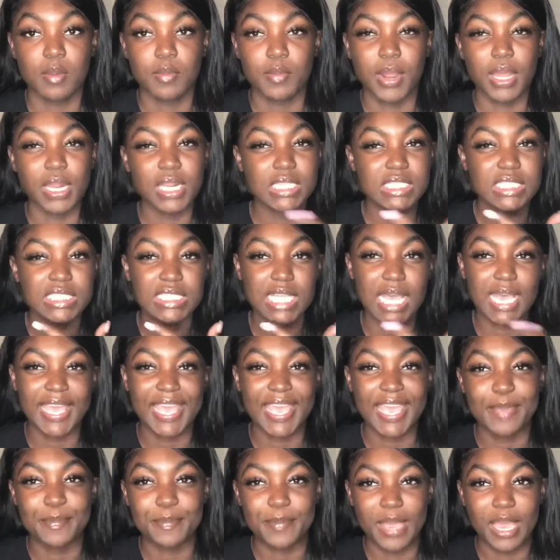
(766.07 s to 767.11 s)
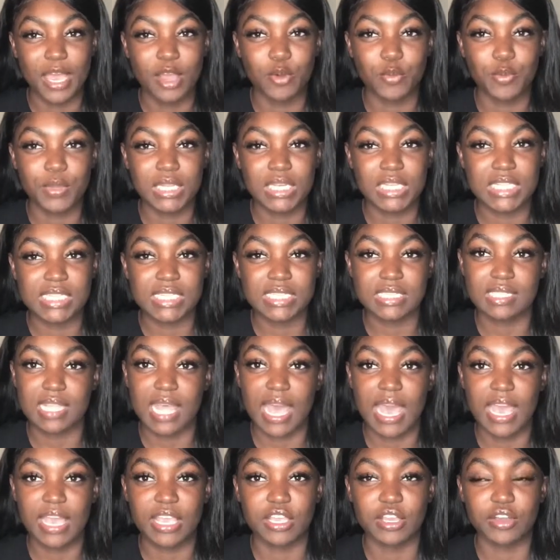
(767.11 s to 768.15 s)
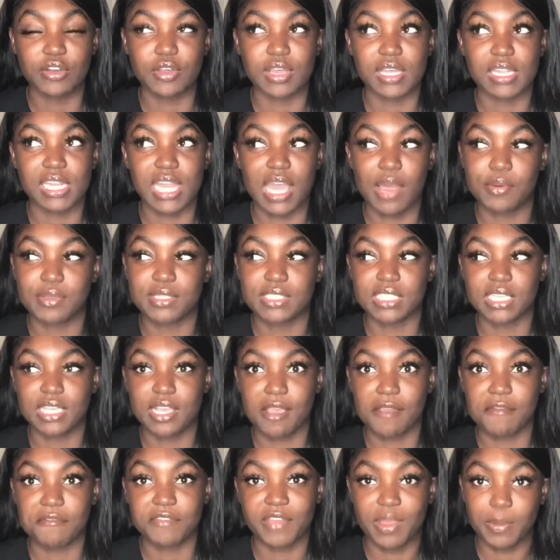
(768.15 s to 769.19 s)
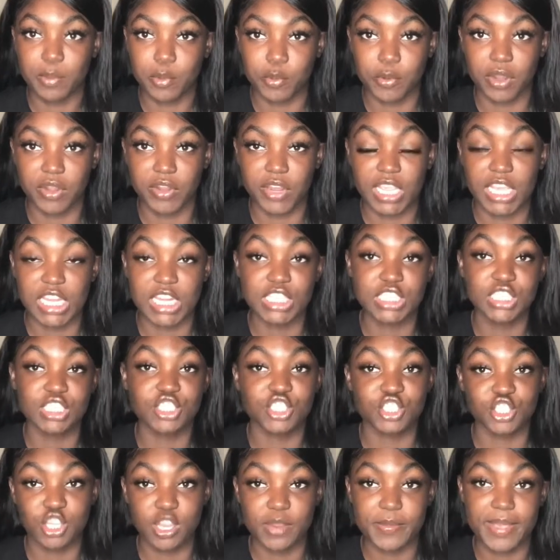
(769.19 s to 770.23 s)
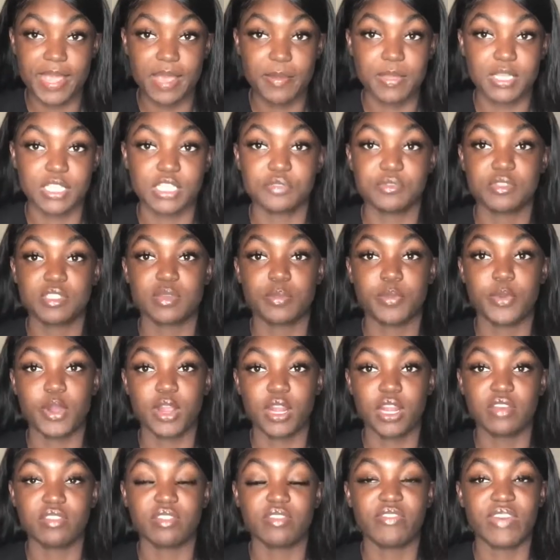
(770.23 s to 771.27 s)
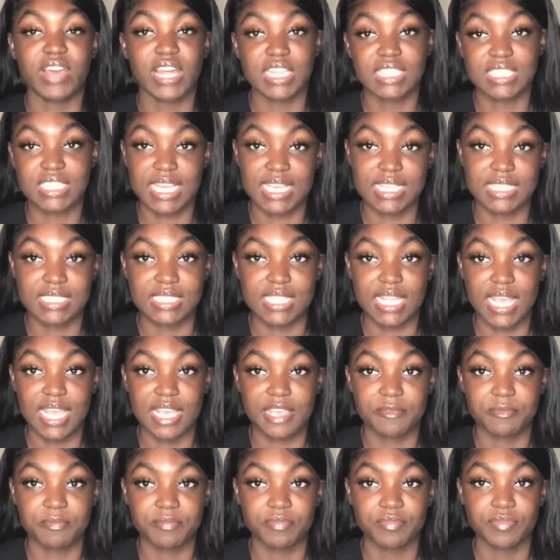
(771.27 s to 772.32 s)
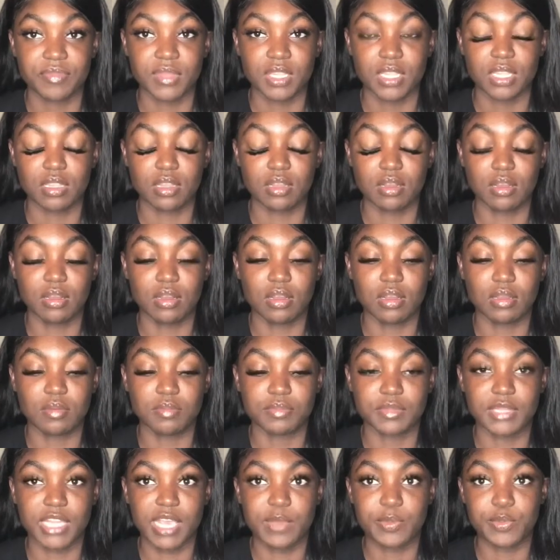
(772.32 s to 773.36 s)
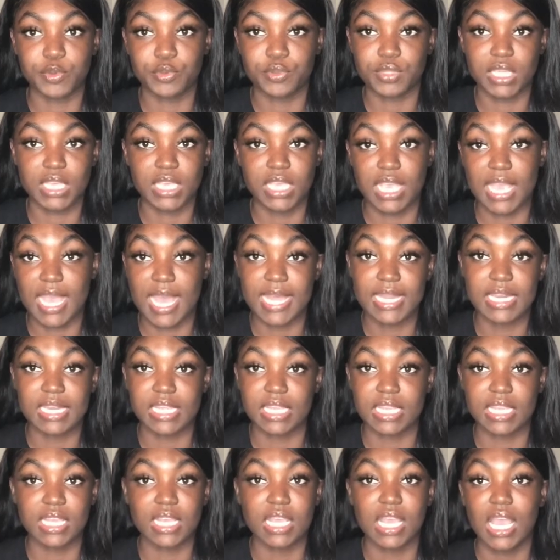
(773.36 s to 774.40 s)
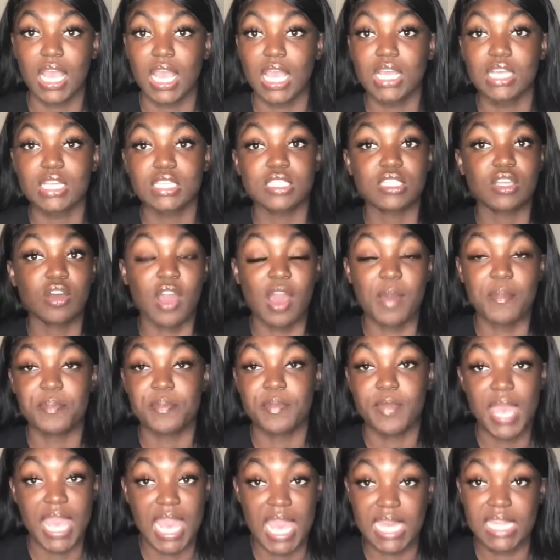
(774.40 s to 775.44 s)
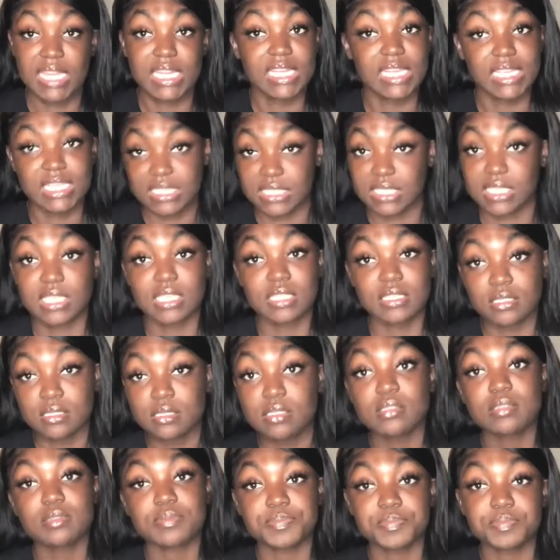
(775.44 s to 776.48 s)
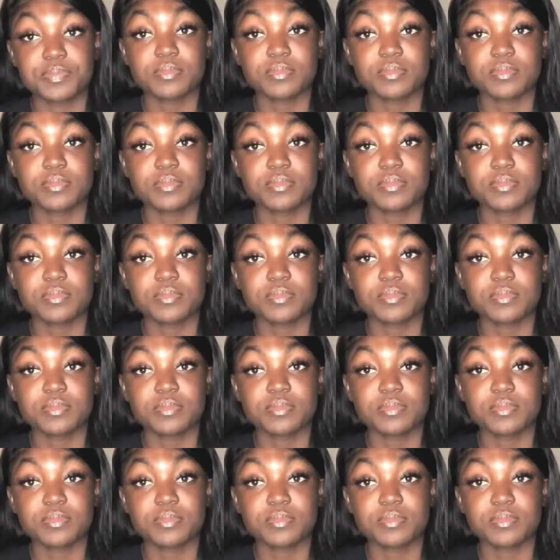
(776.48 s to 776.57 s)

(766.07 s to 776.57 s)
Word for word: probably since I came out with this style, and that was in February. This is Sugar Baby. She was a part of the Valentine's Day um, debut thing. Yeah, I did. So I've had these since